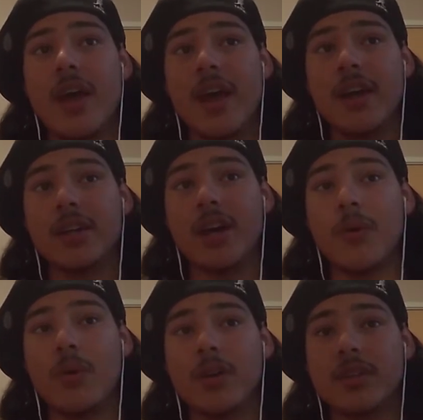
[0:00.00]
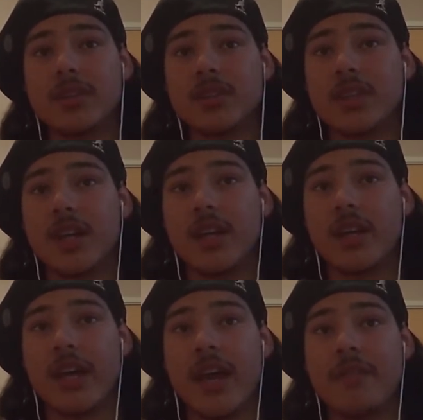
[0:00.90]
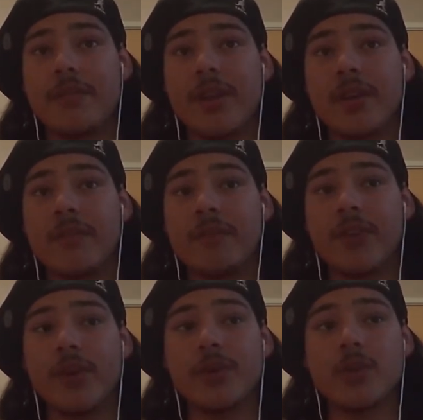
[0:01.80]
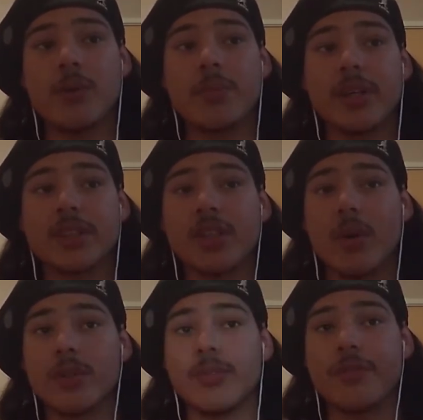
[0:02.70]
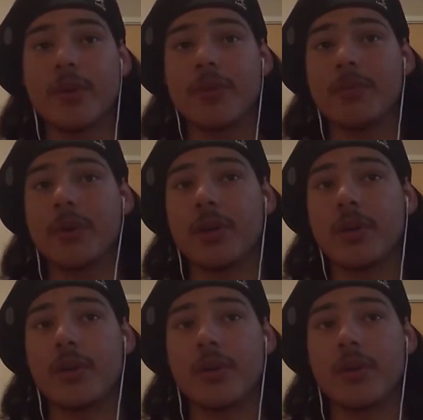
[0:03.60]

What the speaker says: And I want to have them, do a big Star Wars review with me.